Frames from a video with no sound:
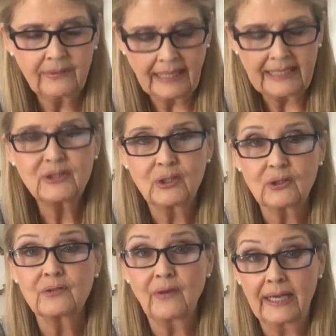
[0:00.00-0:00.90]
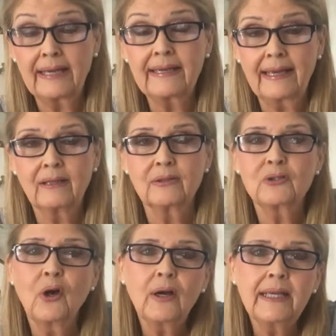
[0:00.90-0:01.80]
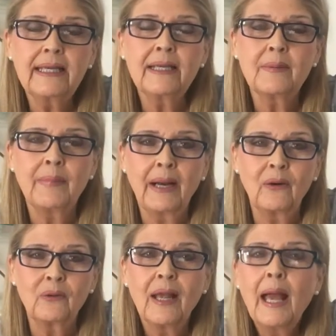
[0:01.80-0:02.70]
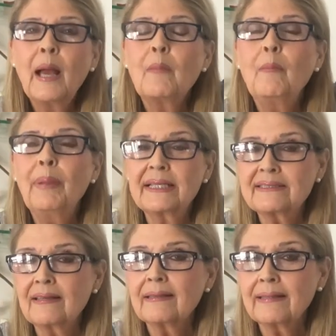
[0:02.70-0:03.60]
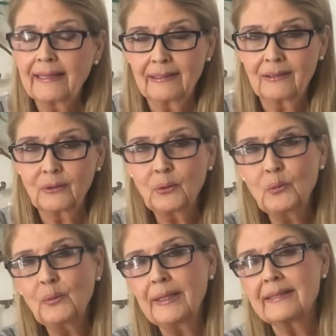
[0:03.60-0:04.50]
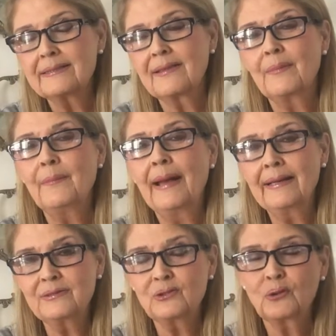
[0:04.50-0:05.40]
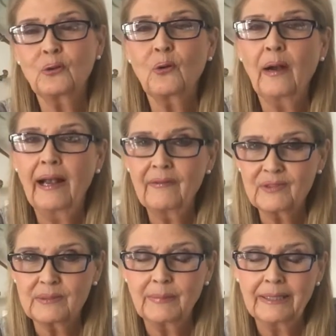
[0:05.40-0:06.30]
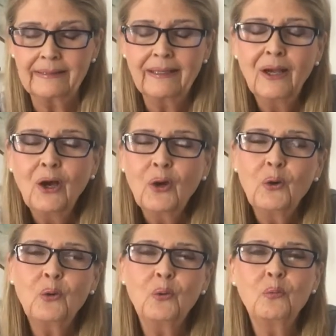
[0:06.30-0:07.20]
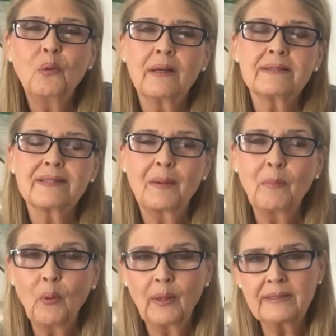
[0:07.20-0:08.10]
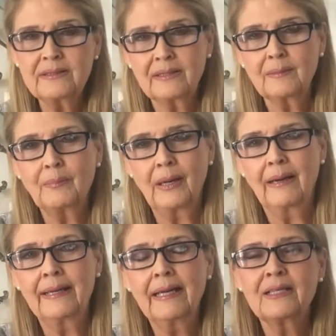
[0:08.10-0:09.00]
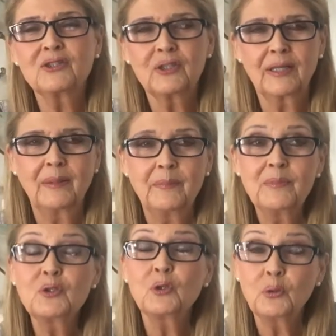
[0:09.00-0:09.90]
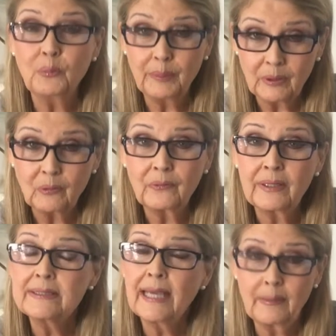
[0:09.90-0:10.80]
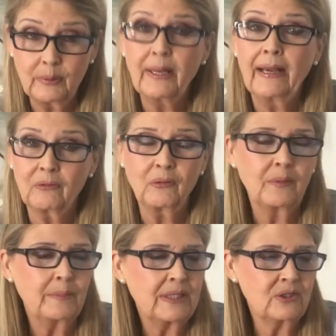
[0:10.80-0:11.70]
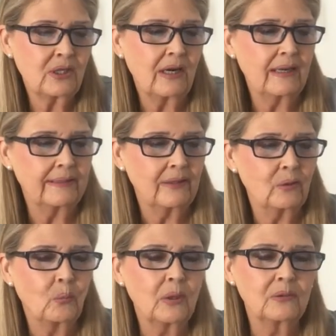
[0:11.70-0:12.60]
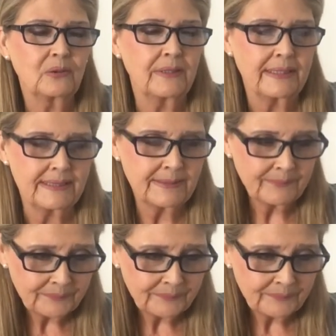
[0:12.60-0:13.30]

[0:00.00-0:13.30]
last year's Vayakhel, talking about Bezalel, who is the master craftsman who was appointed by Hashem to build the tabernacle, the Mishkan, in the wilderness.